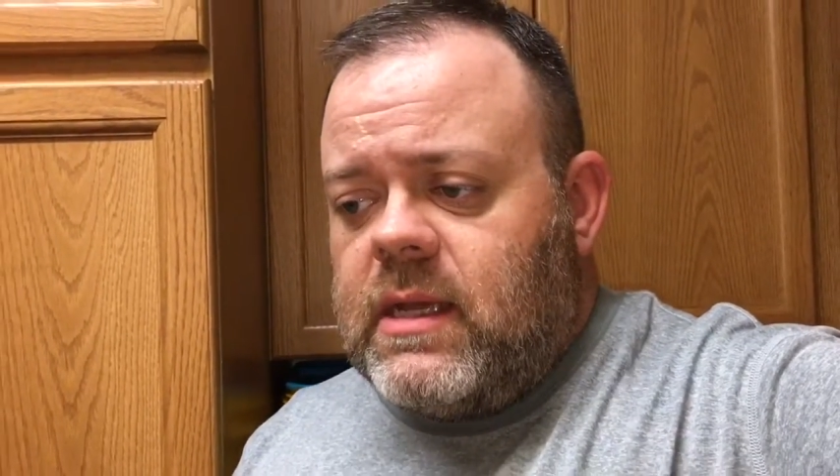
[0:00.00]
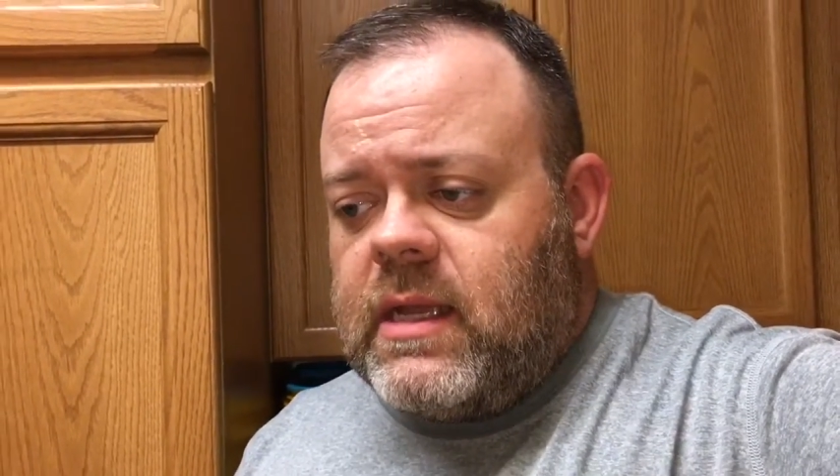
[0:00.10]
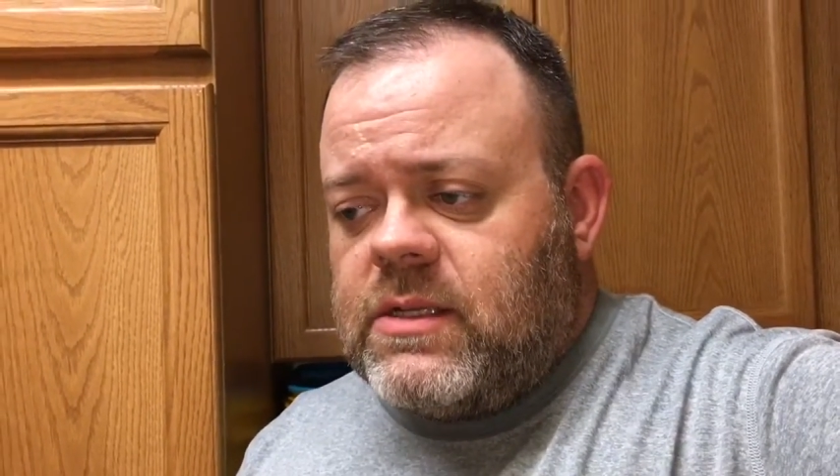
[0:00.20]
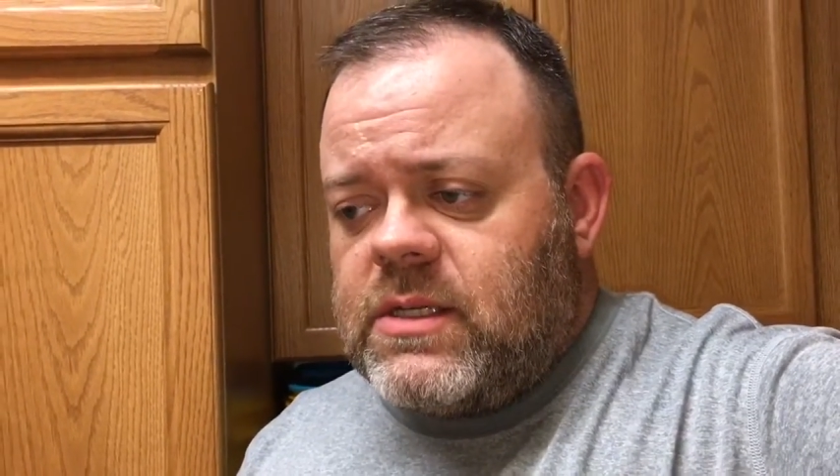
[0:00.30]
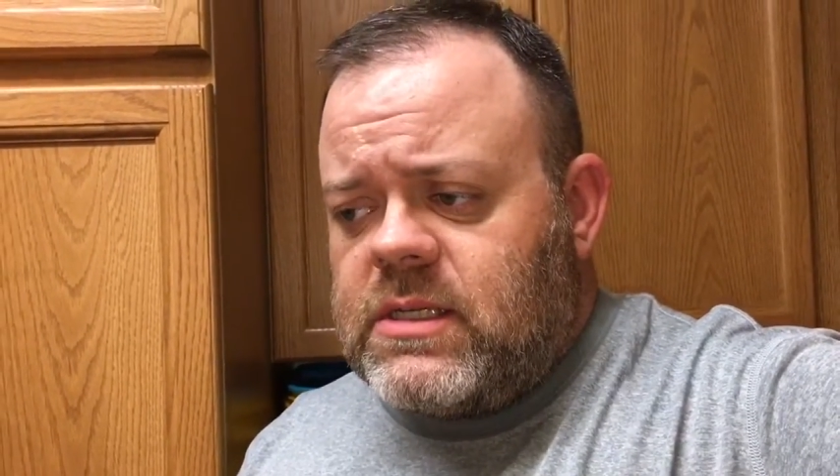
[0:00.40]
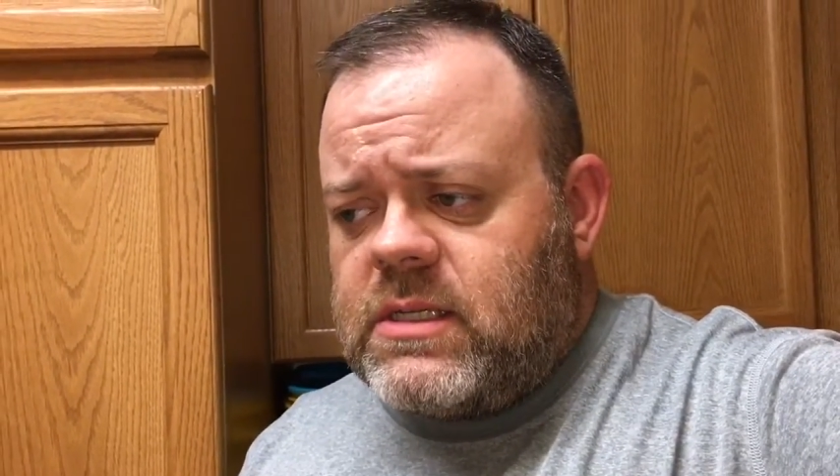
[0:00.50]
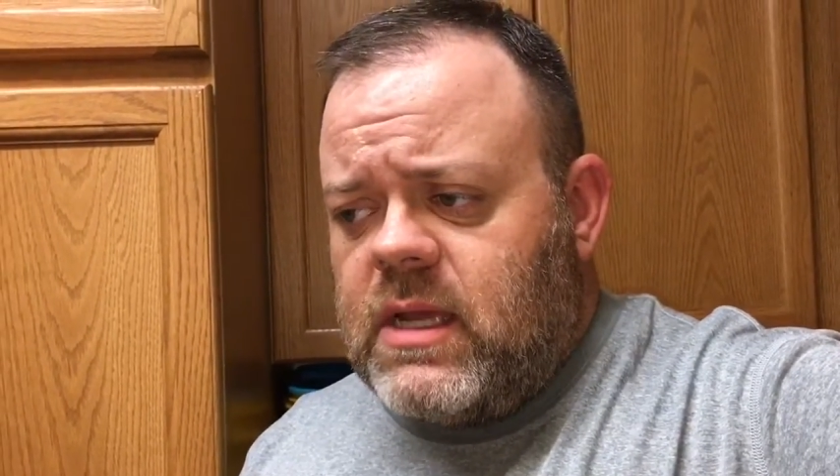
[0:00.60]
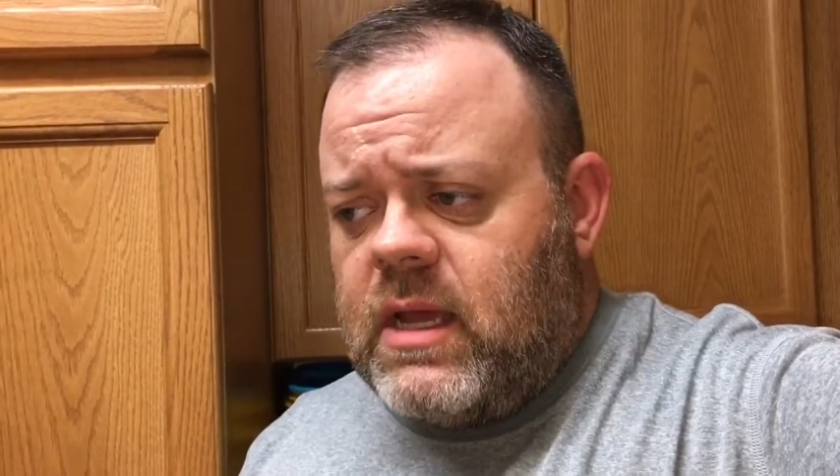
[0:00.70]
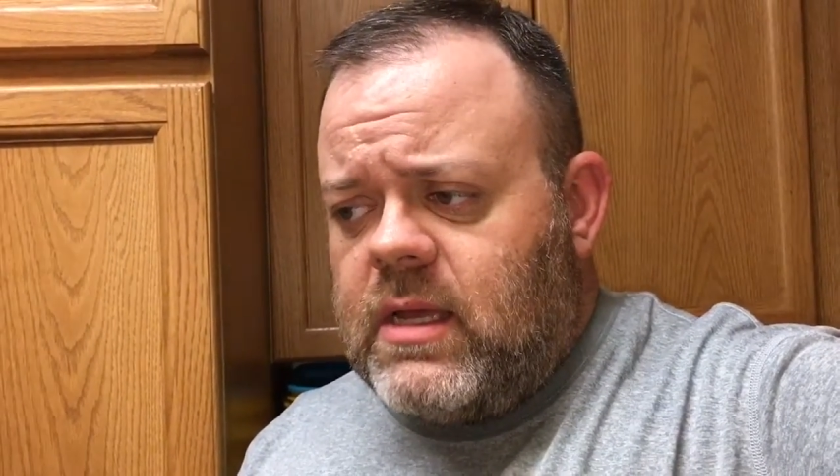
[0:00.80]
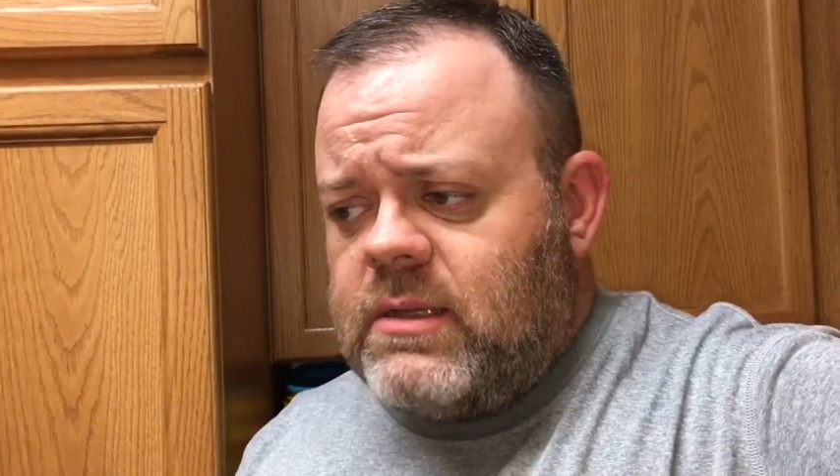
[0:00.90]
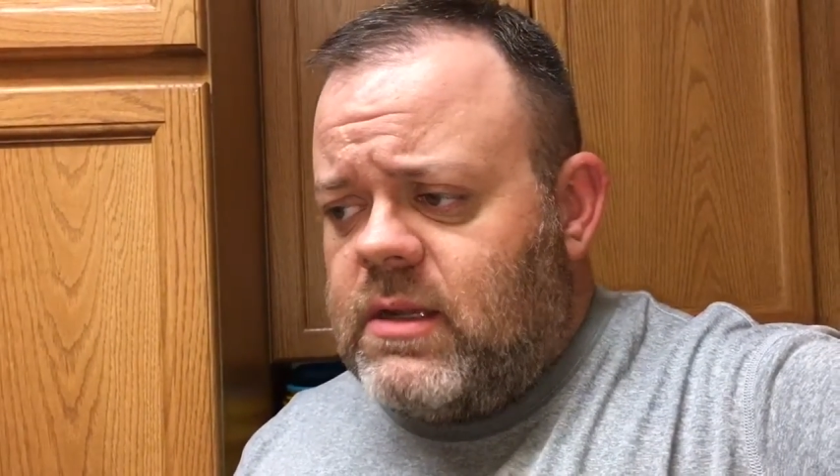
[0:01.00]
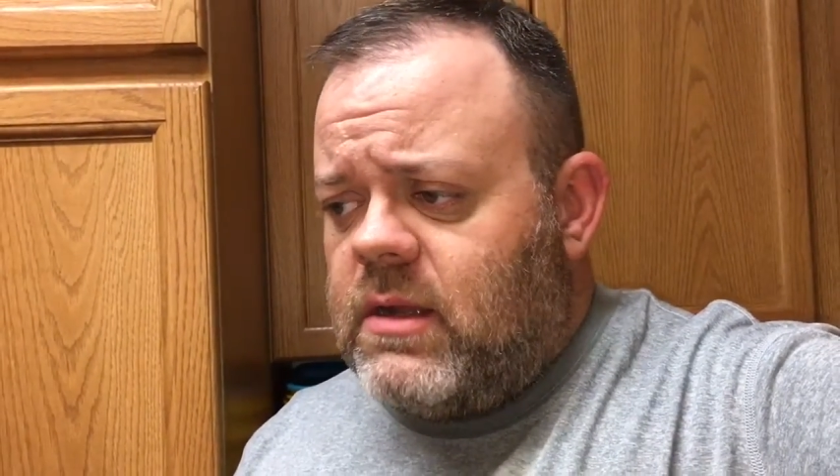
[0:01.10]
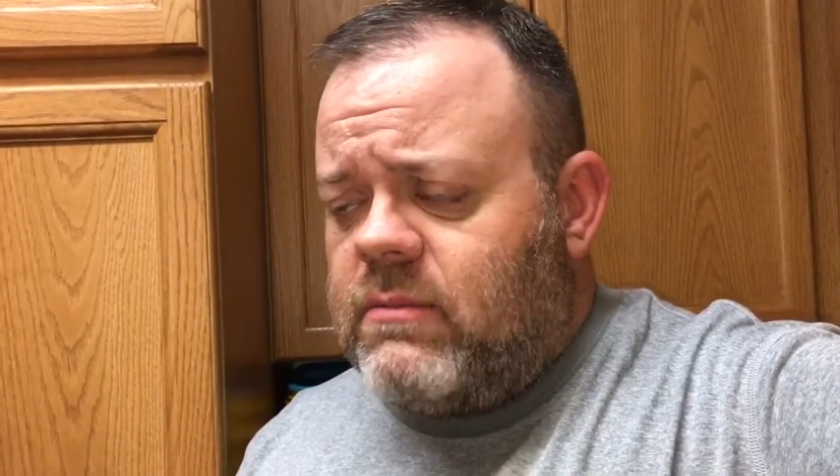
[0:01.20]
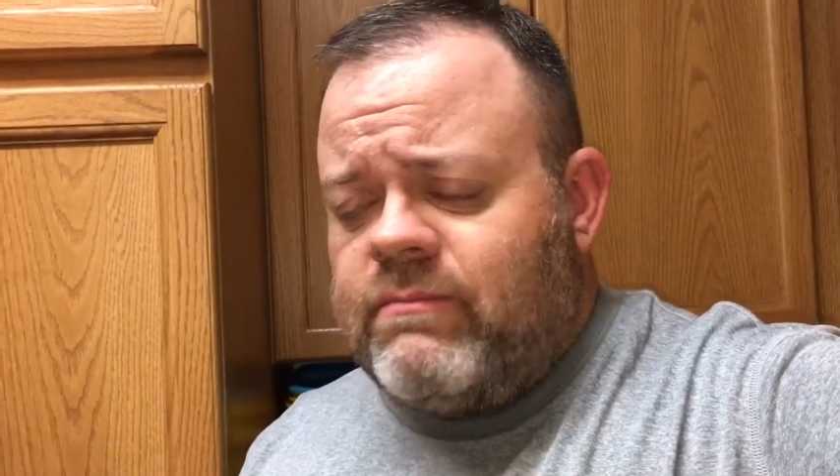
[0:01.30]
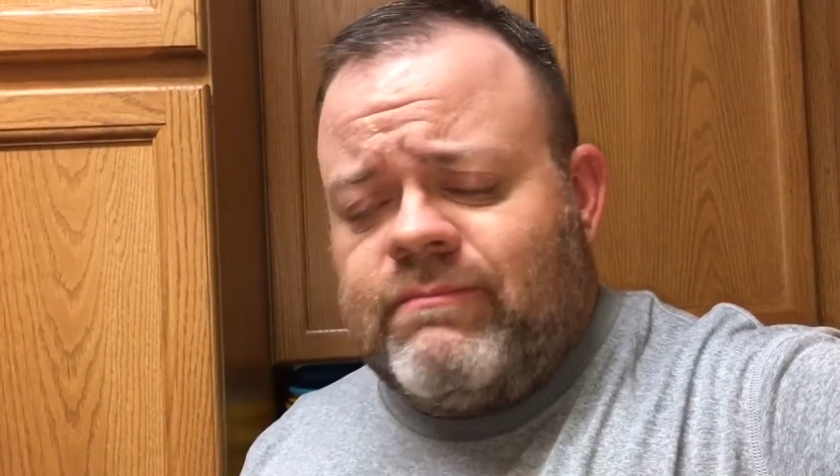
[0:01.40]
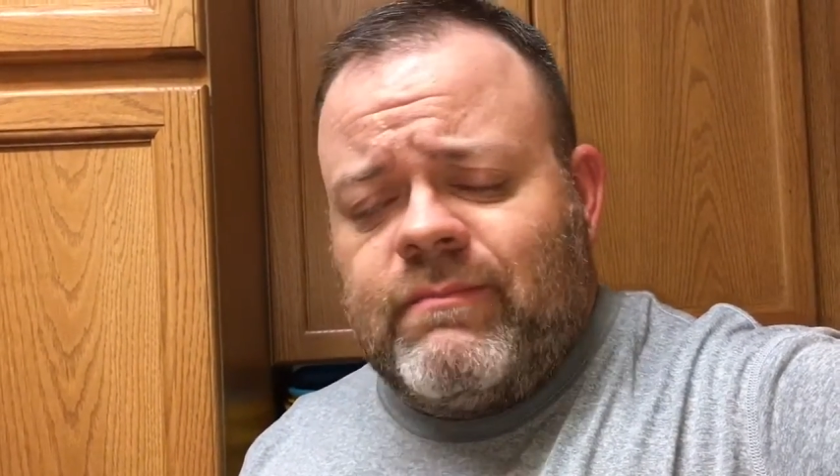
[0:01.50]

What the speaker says: and just, you know,